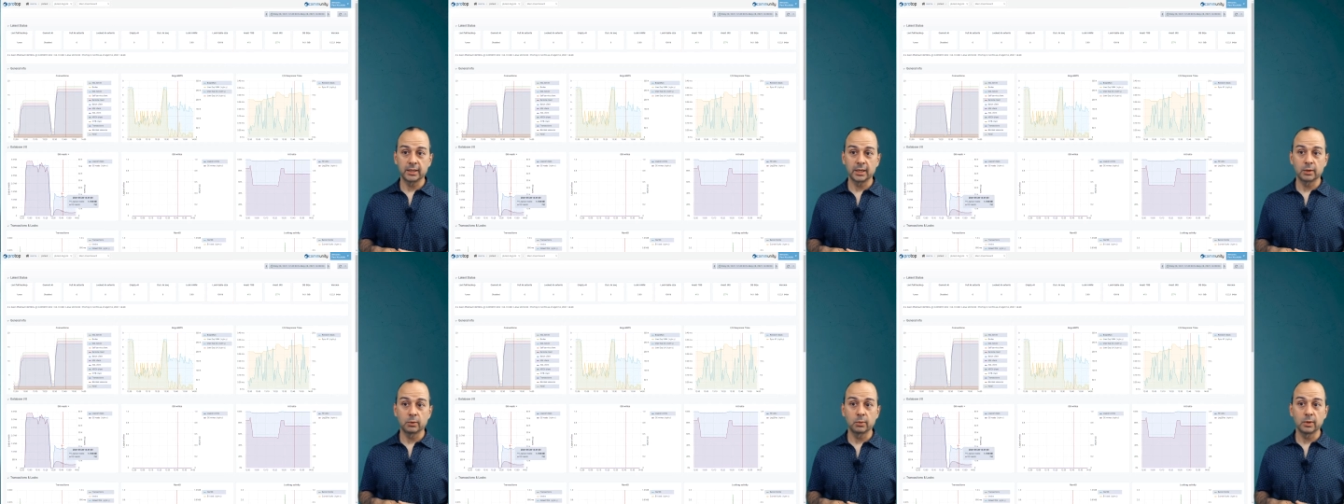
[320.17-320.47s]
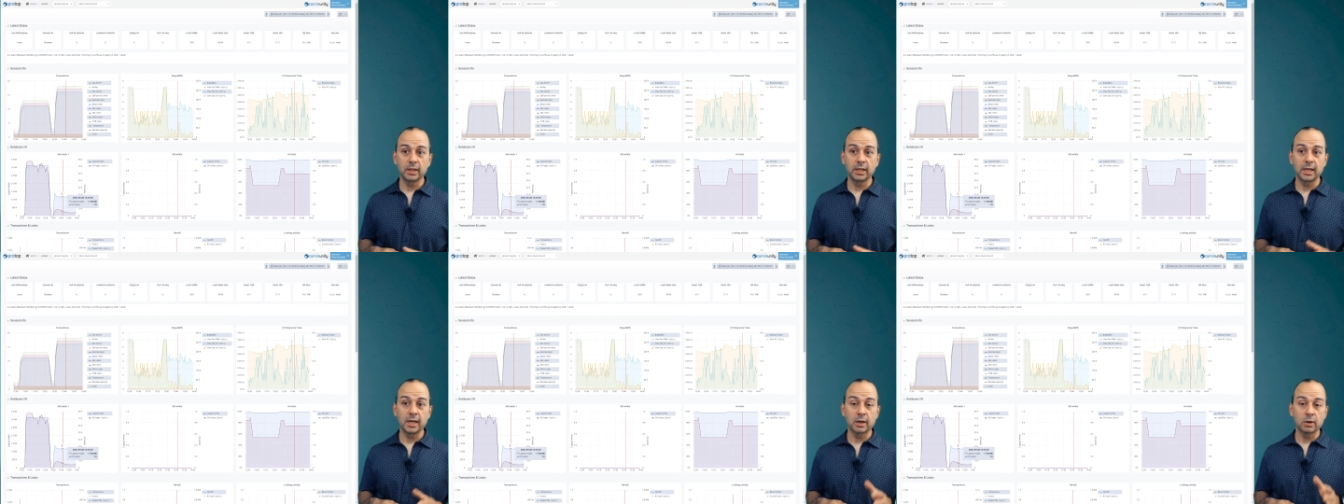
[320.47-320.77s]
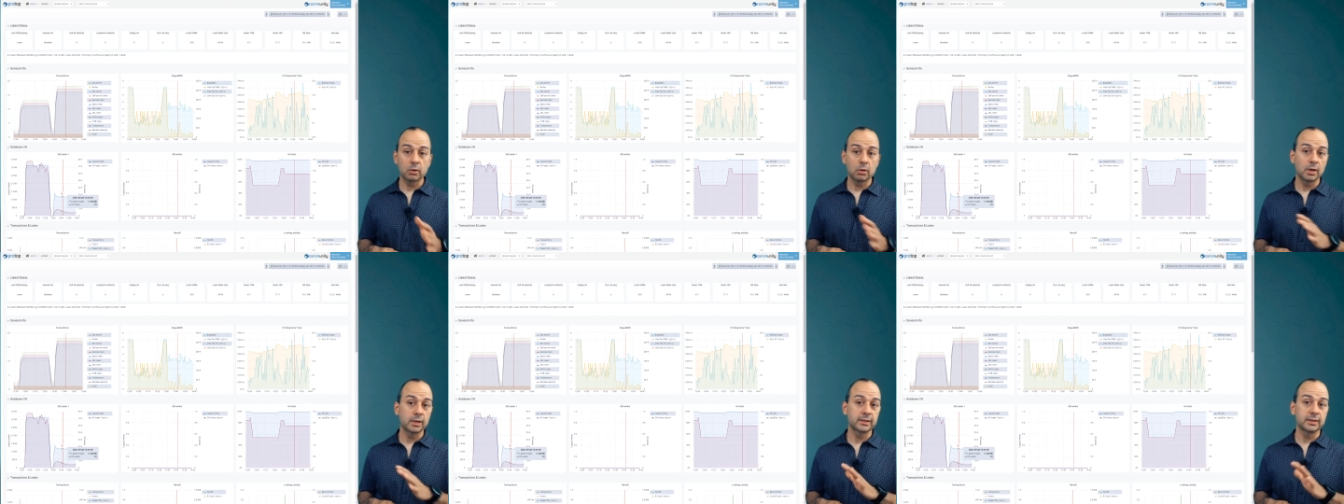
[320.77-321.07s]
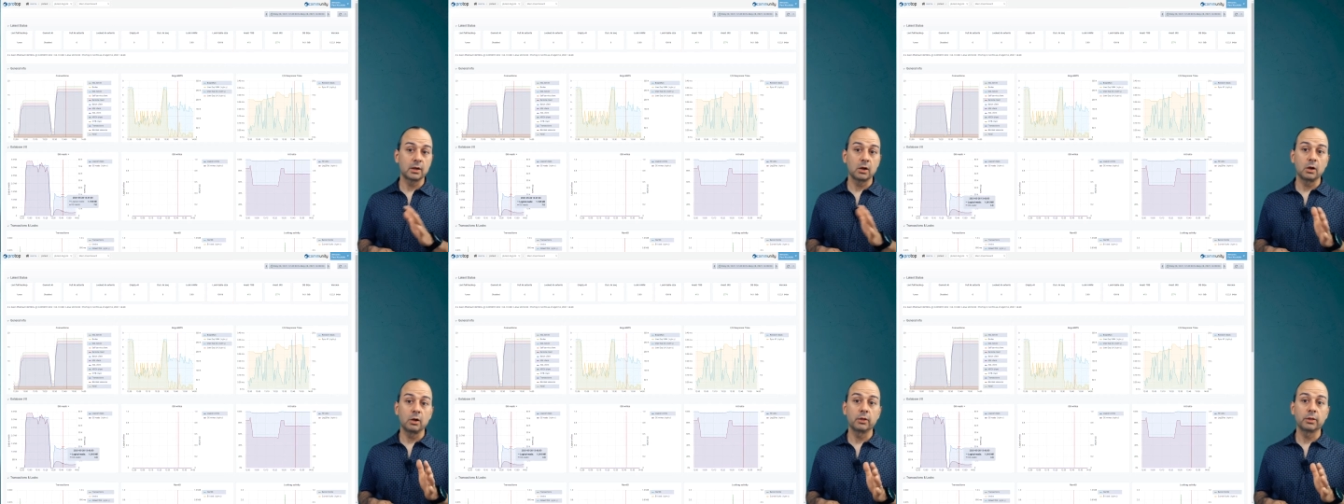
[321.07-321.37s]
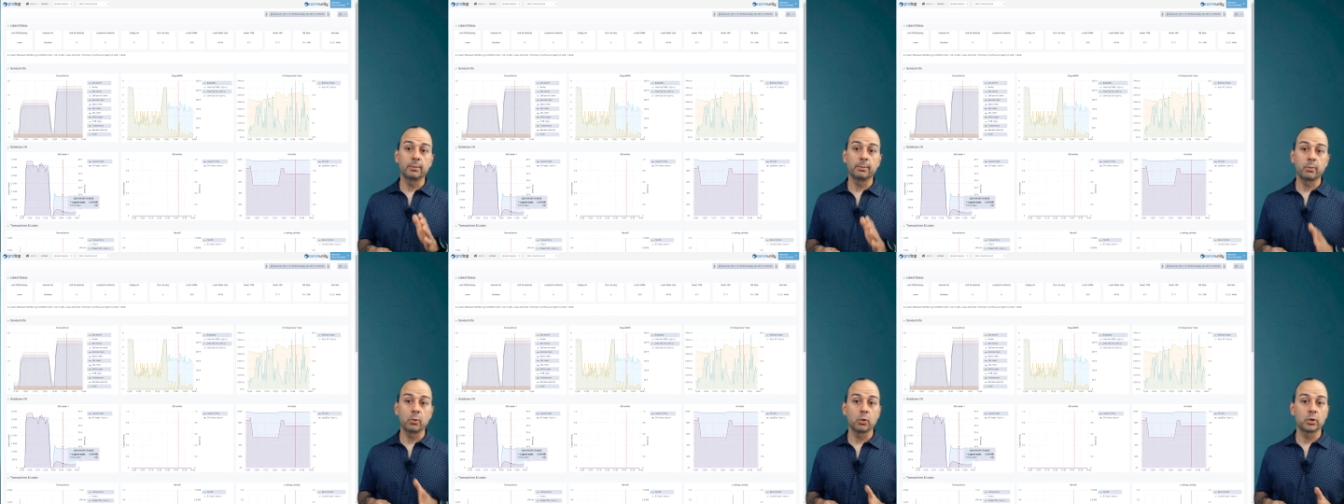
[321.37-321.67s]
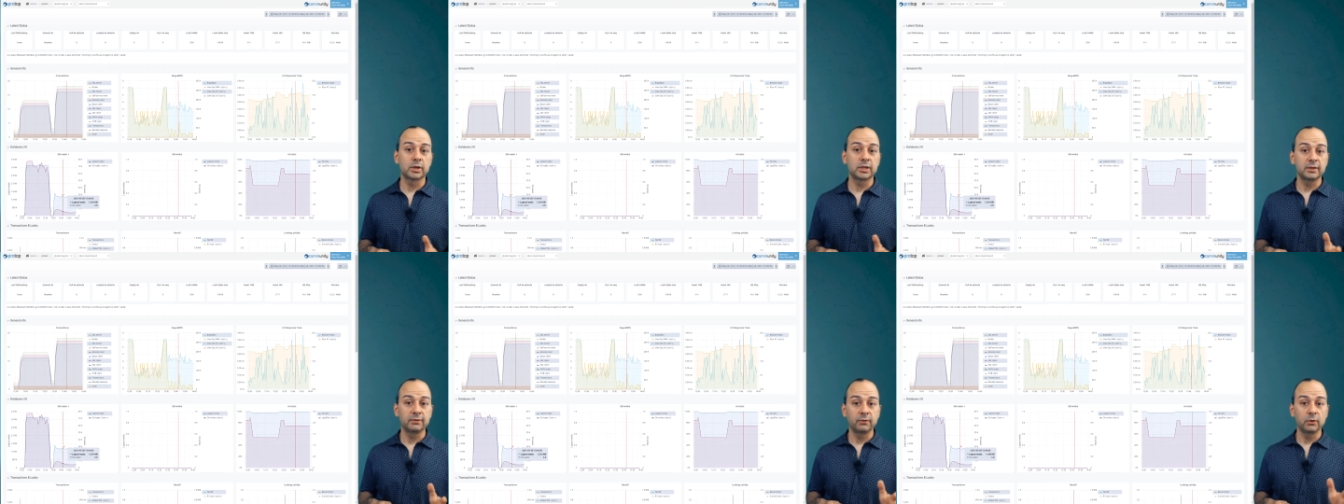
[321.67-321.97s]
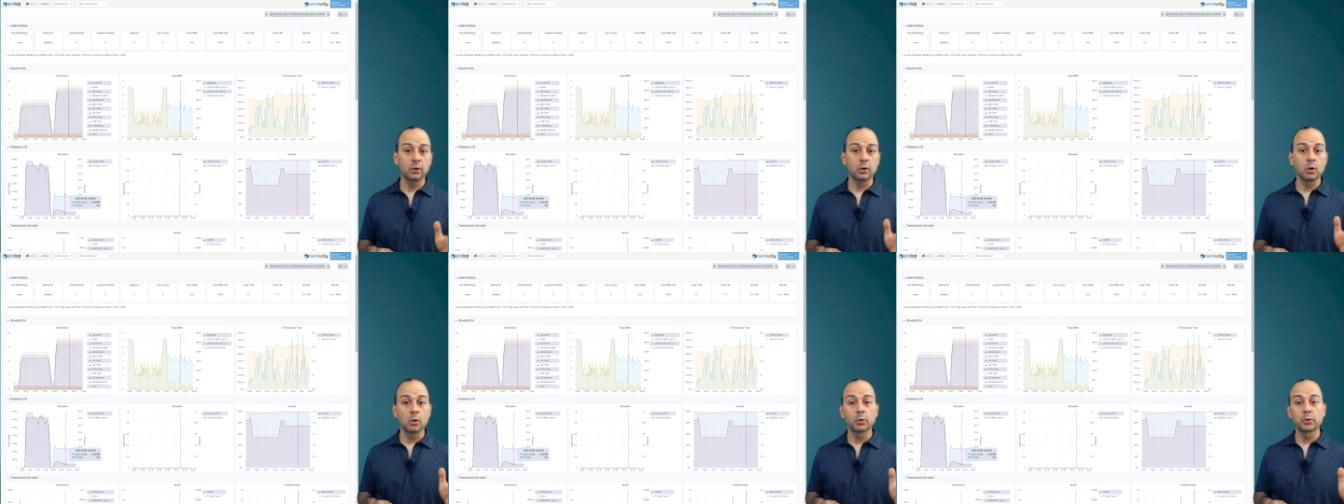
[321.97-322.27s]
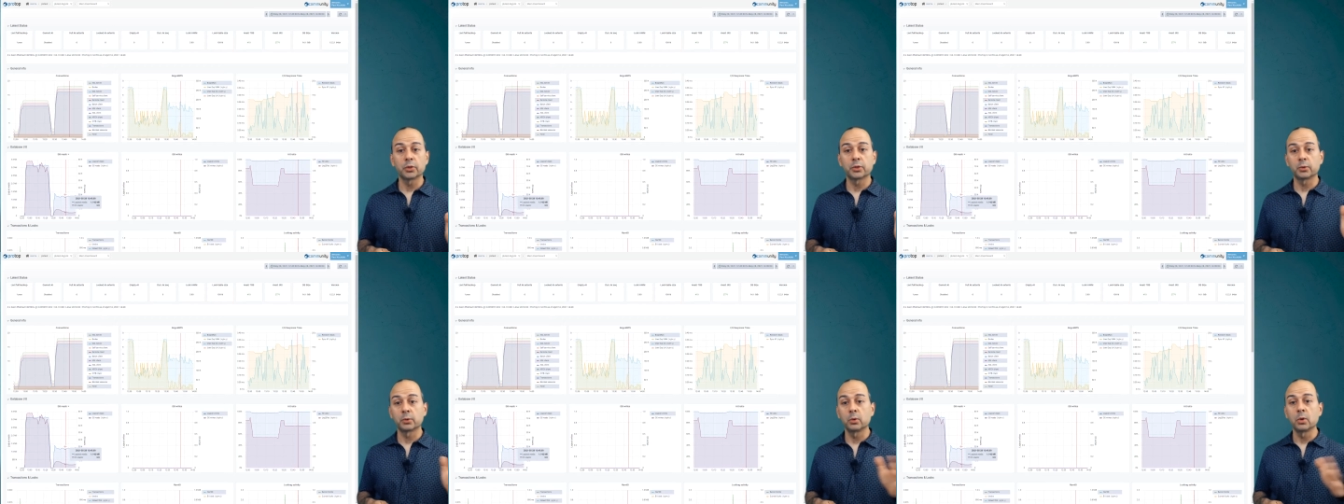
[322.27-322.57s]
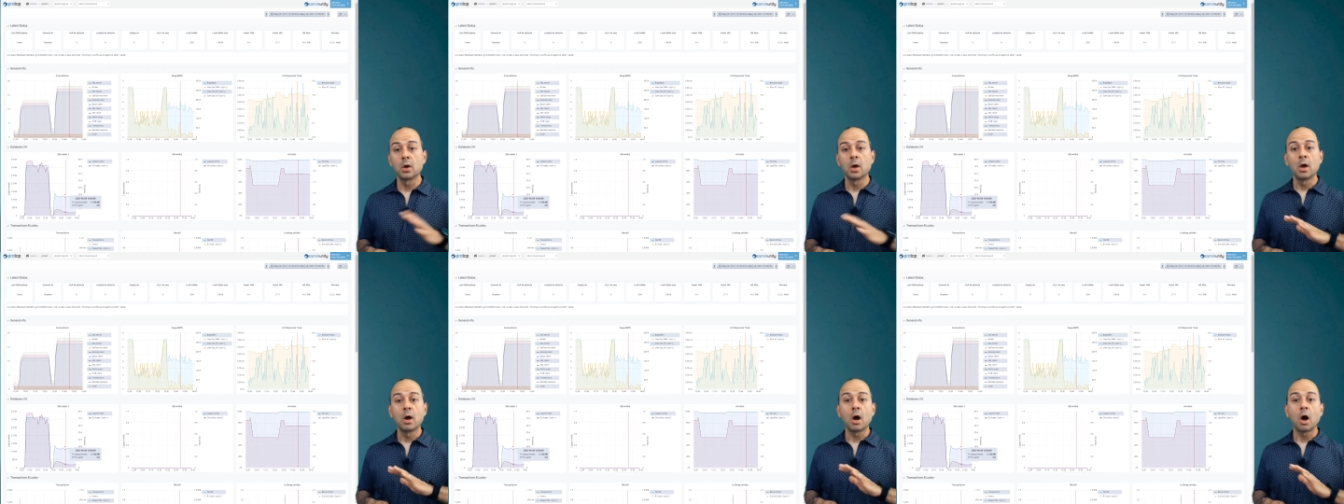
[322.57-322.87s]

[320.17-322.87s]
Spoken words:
And really across all the boards, if you go through